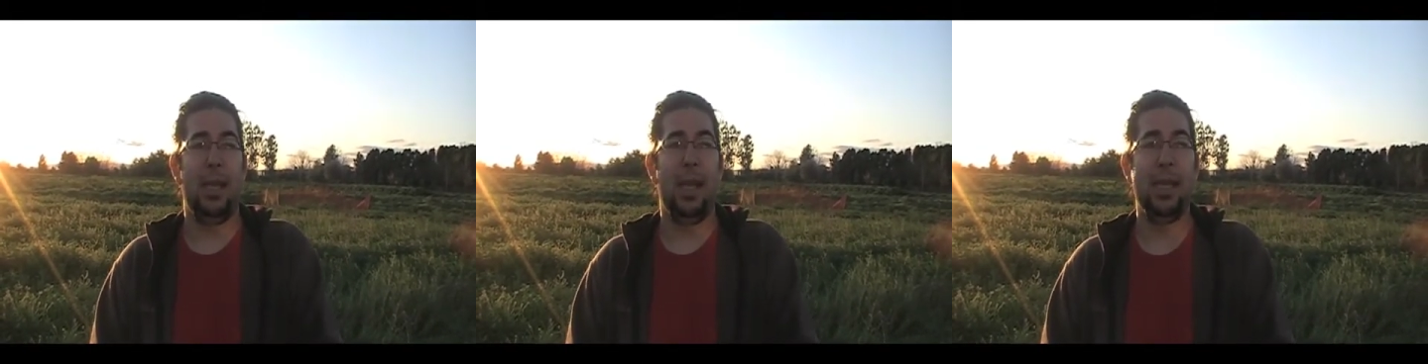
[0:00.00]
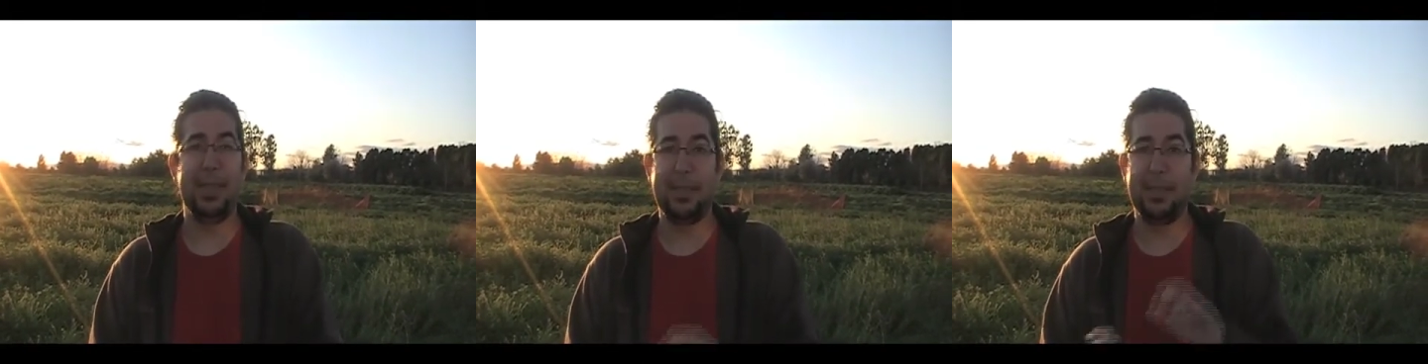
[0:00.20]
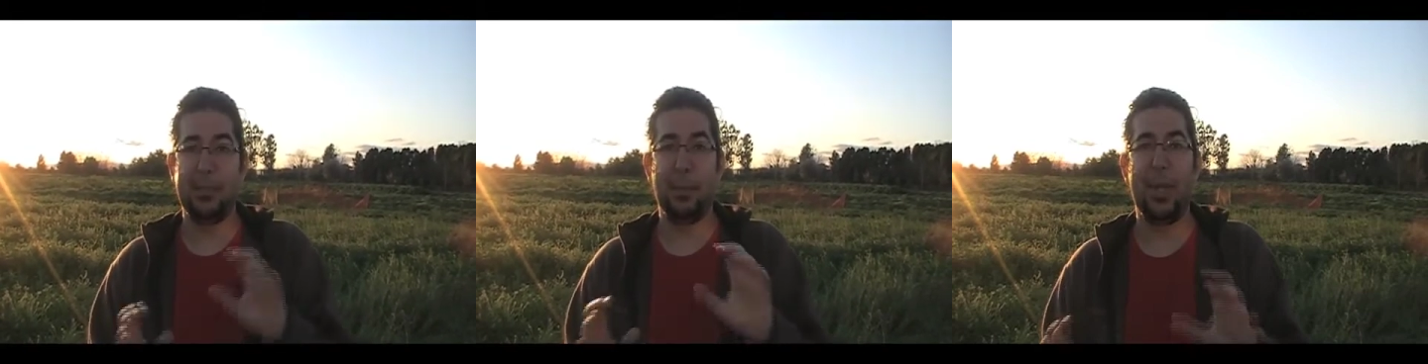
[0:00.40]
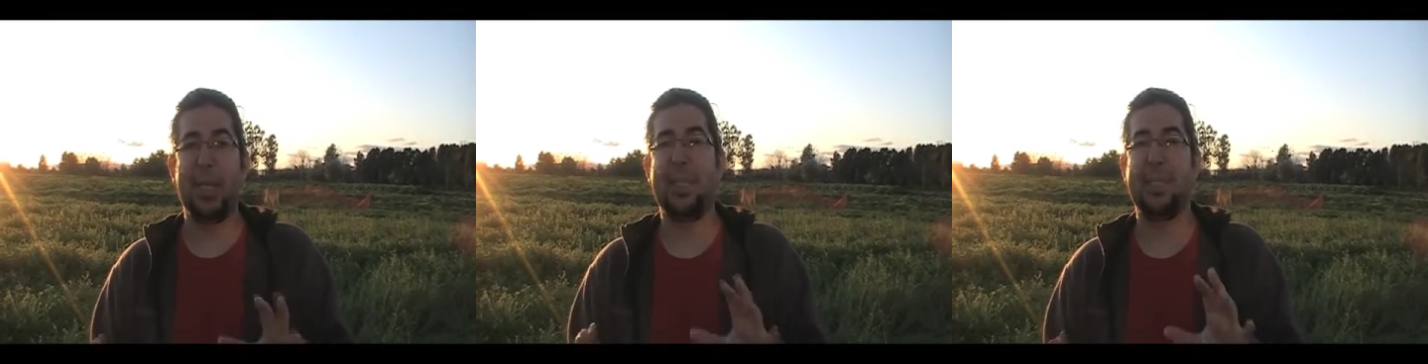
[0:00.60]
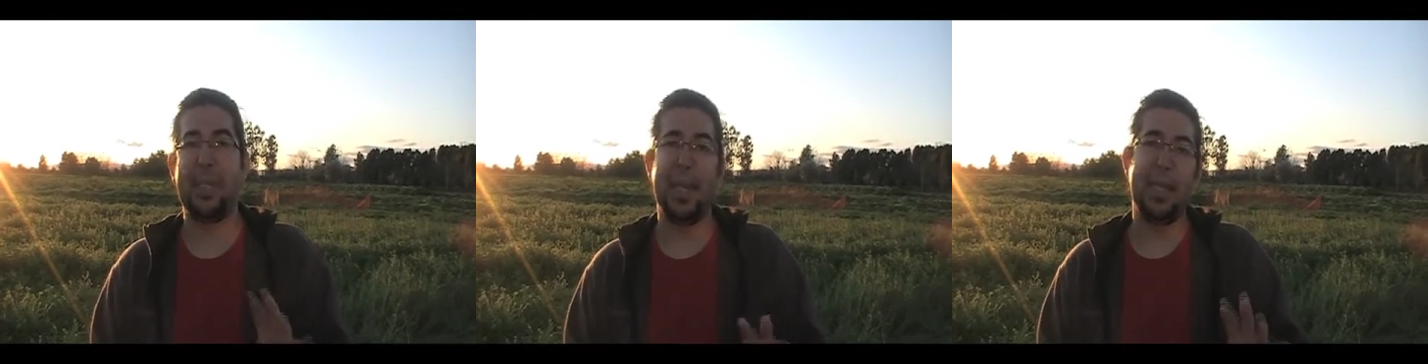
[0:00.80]
And it's quite
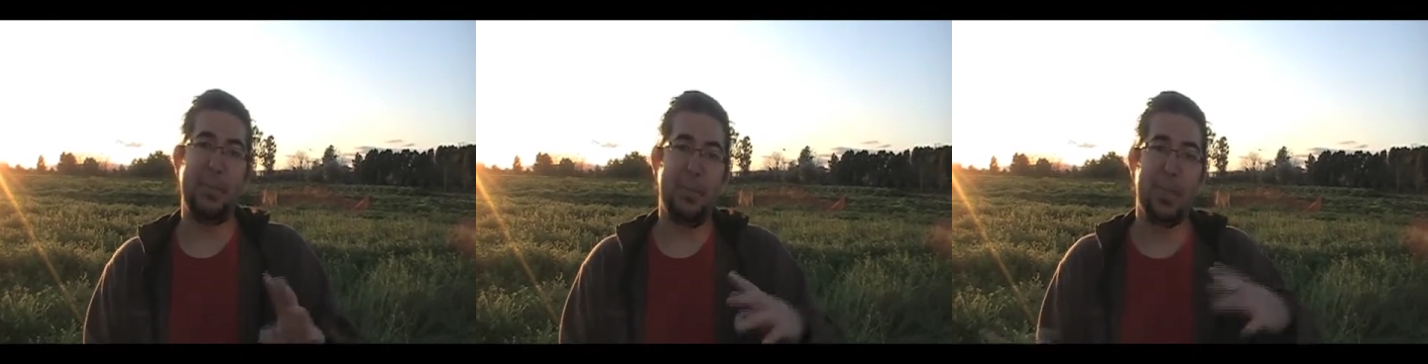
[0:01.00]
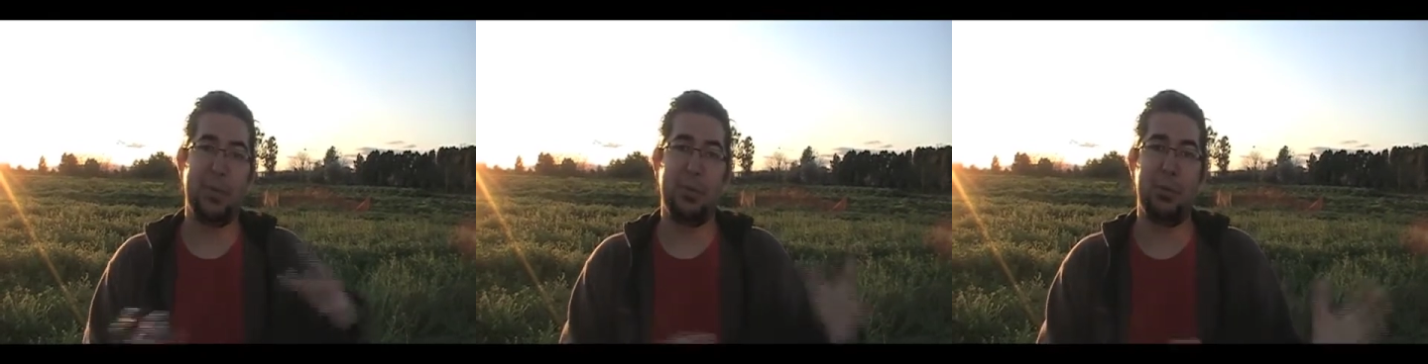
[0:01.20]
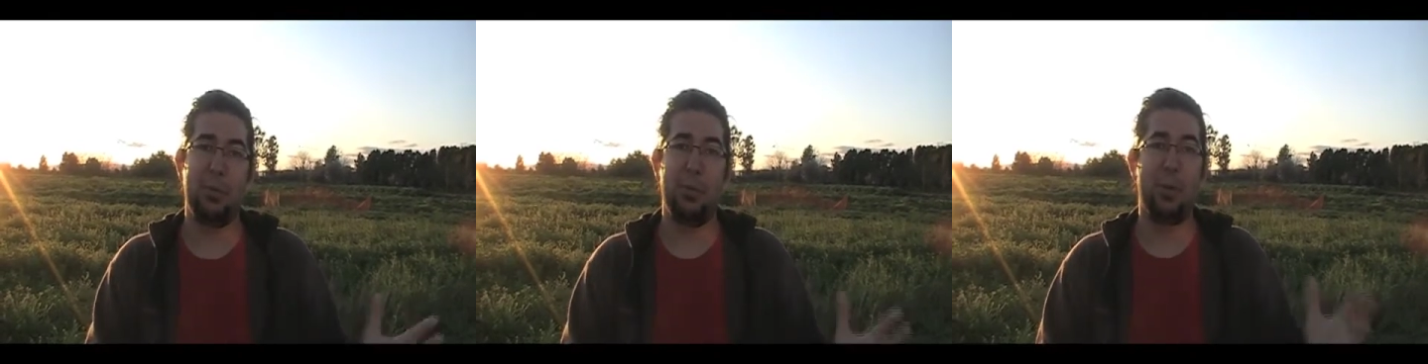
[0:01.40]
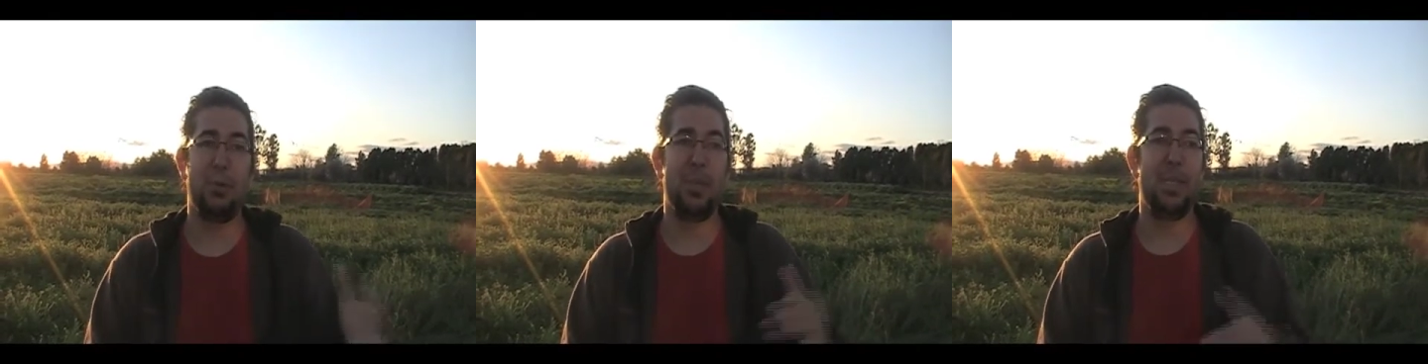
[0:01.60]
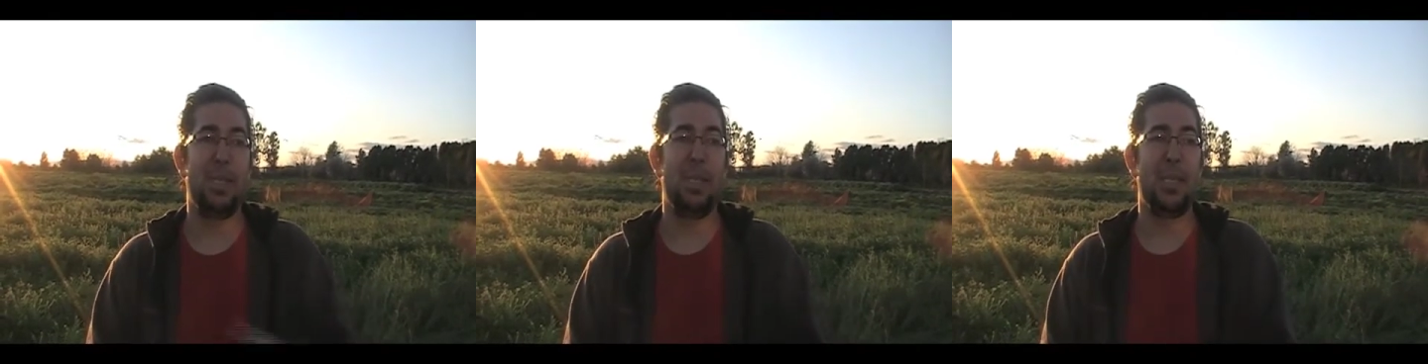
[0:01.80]
exciting because we work
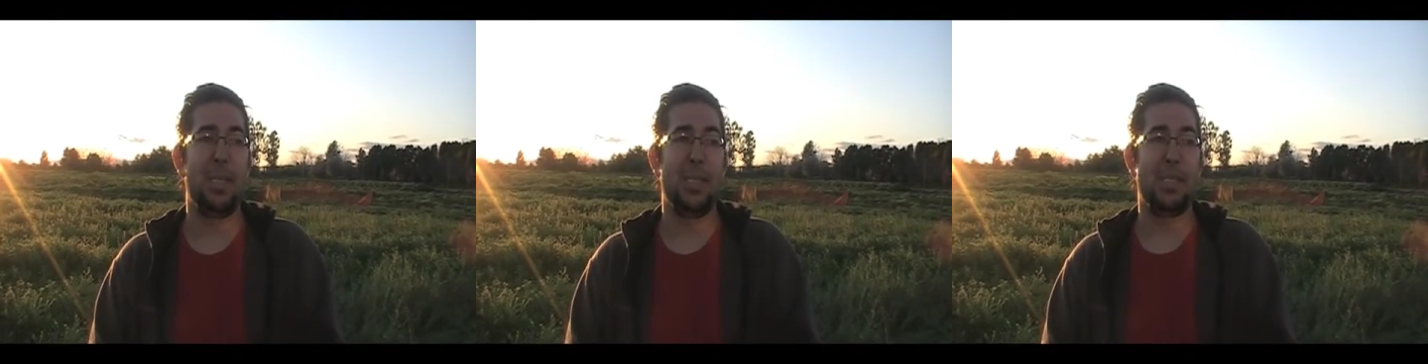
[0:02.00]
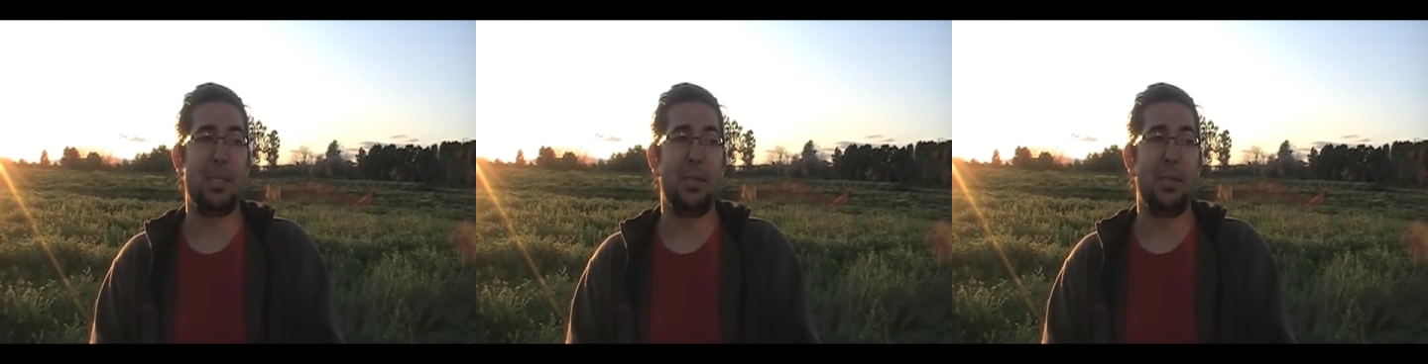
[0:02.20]
with indigenous